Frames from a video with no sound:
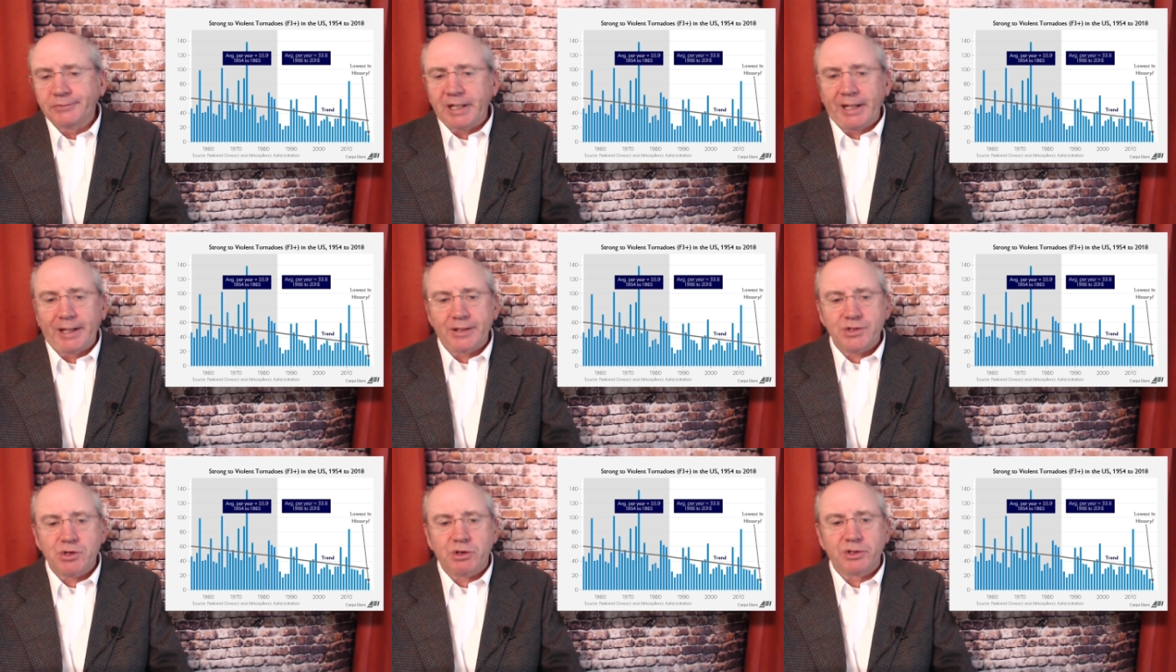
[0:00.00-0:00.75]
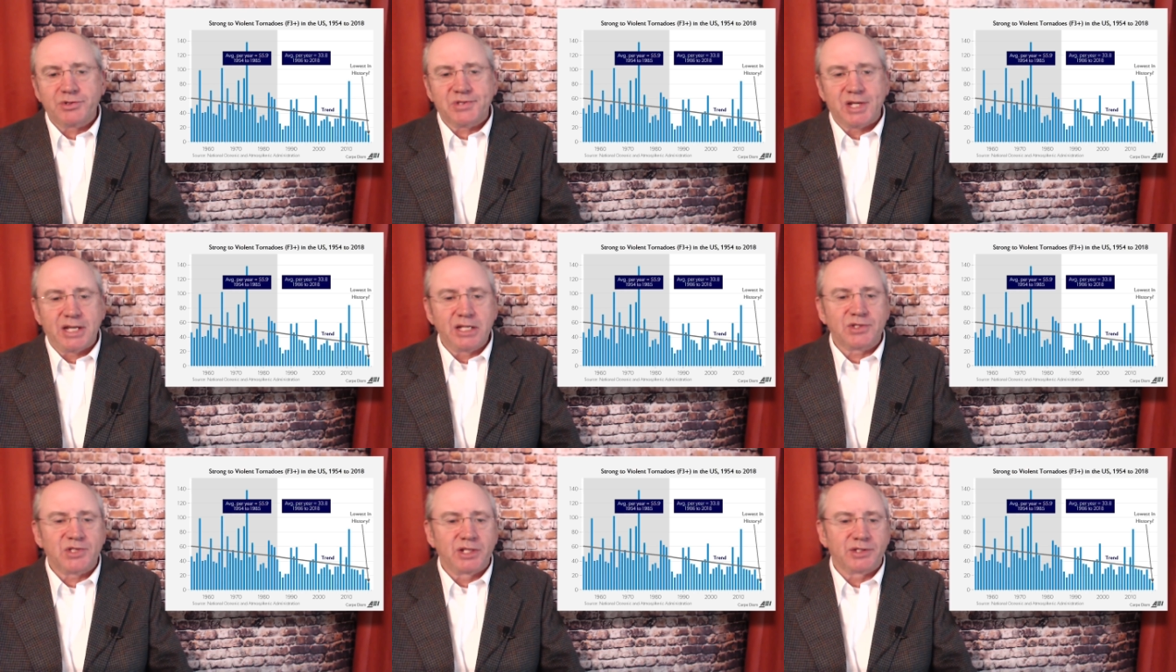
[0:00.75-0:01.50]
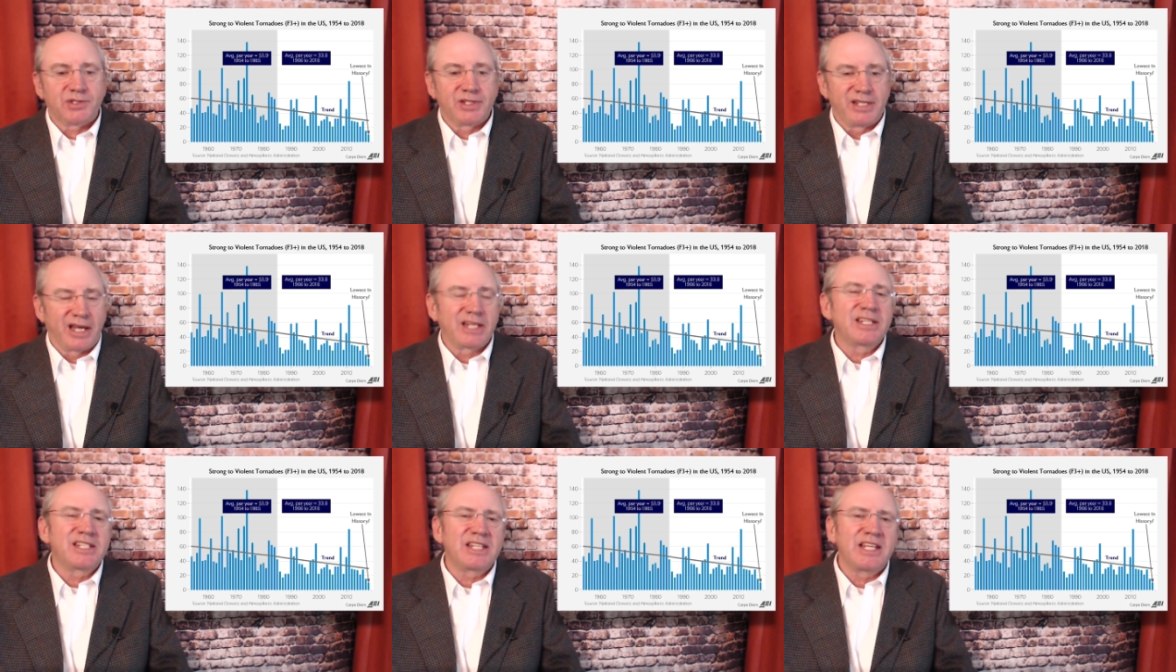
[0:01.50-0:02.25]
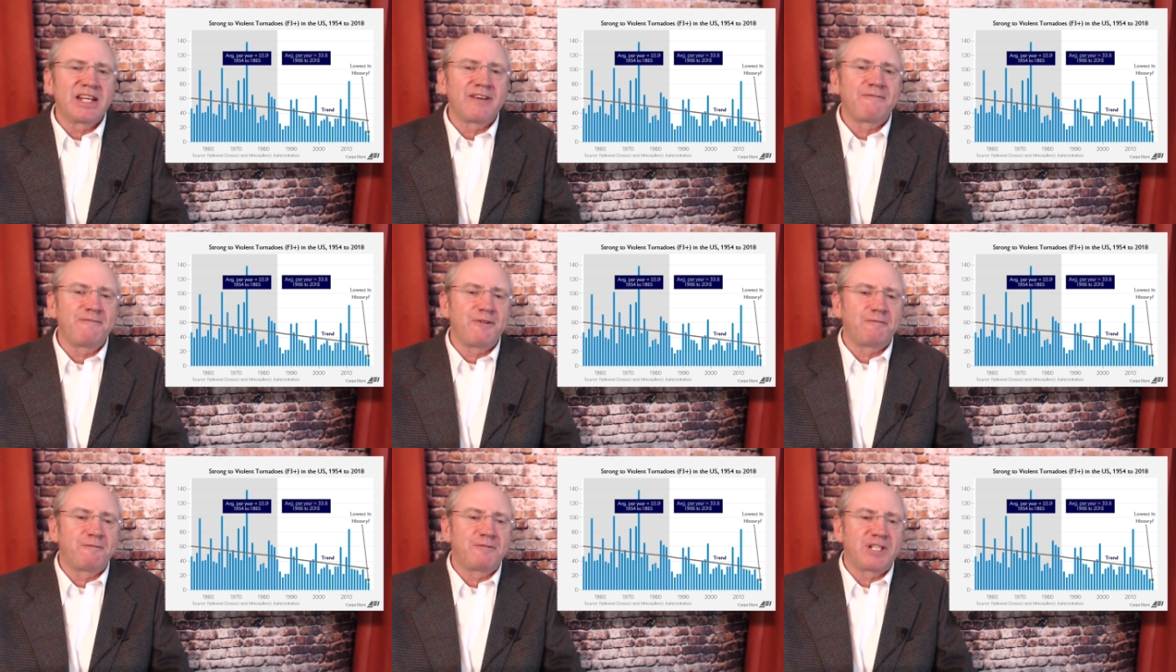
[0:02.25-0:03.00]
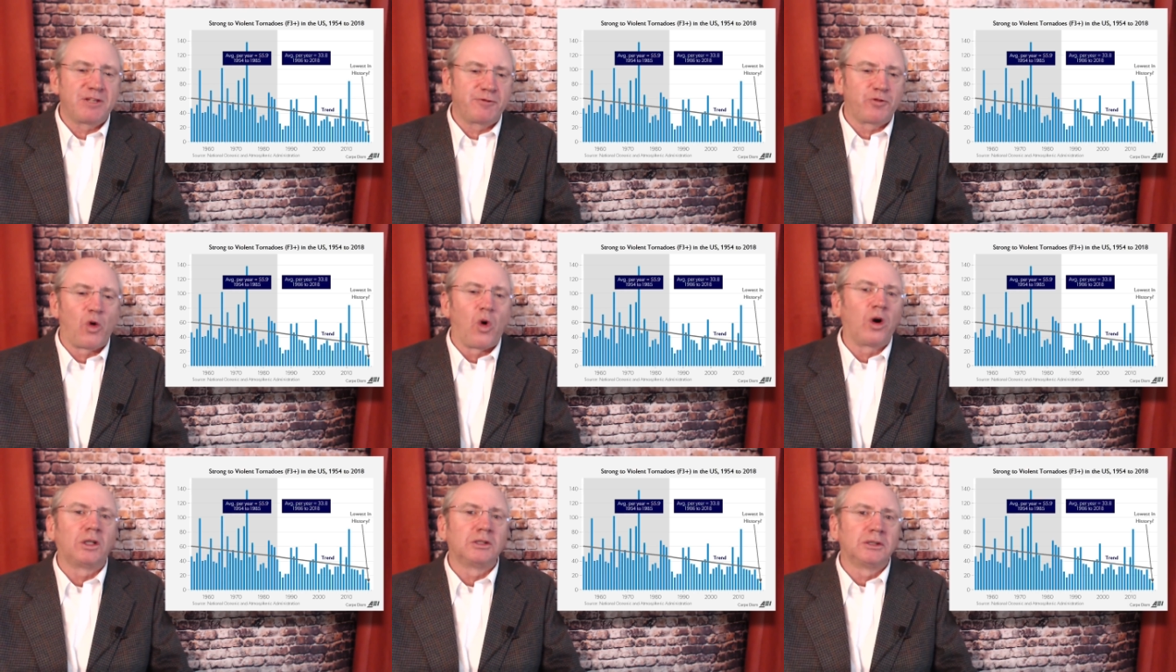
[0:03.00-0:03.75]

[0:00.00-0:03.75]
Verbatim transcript: And as you can see, since 1954,